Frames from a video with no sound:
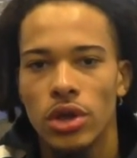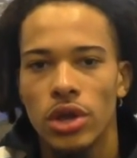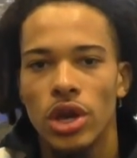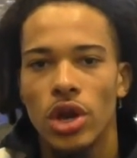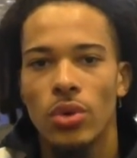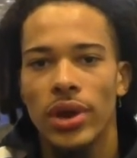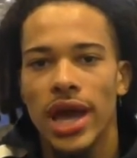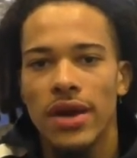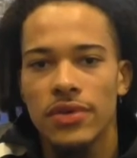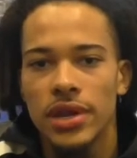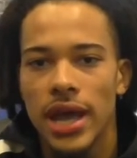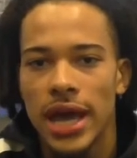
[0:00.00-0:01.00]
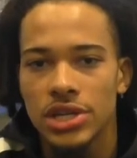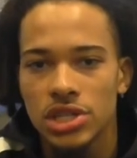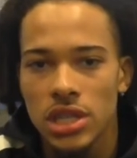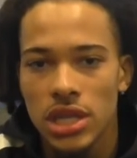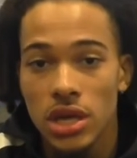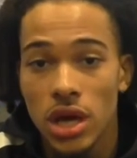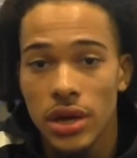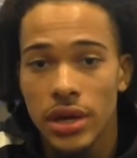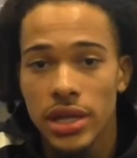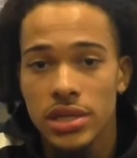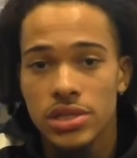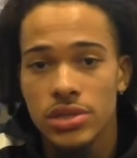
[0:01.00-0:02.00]
We haven't actually gotten
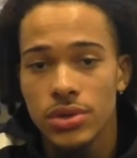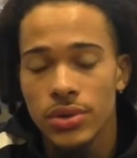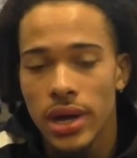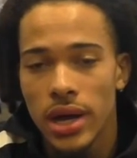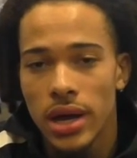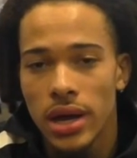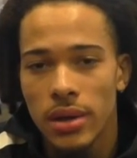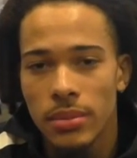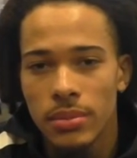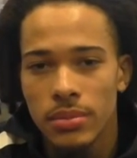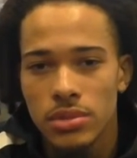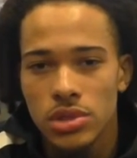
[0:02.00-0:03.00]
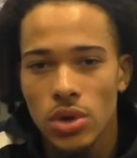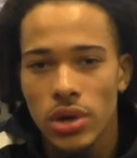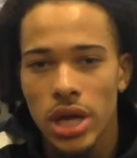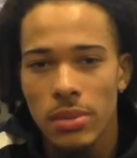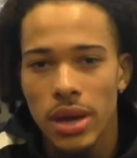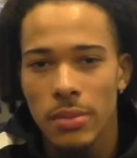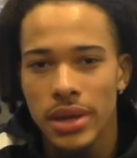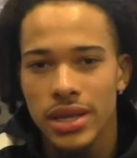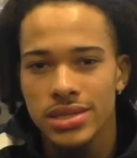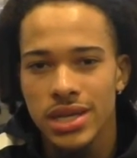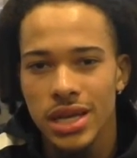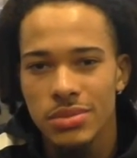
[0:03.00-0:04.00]
into talking about many
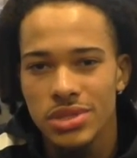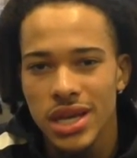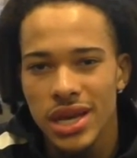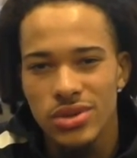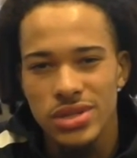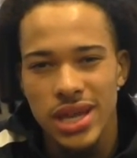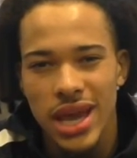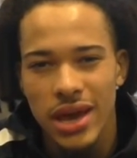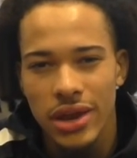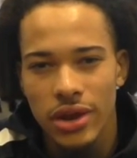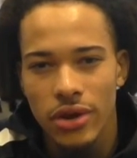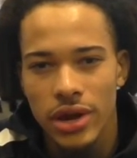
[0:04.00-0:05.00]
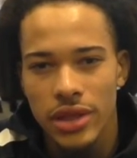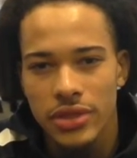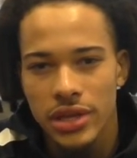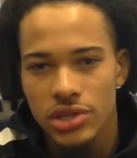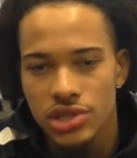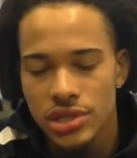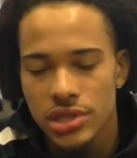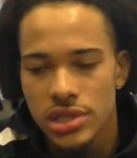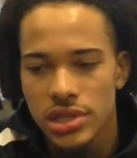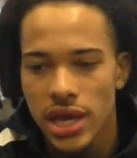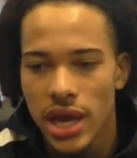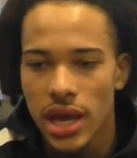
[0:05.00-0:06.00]
teams yet or scouting or anything just
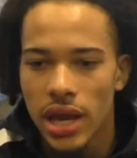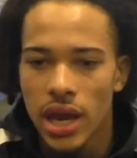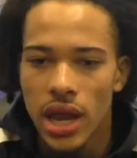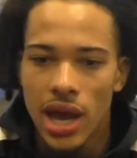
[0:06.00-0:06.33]
as yet.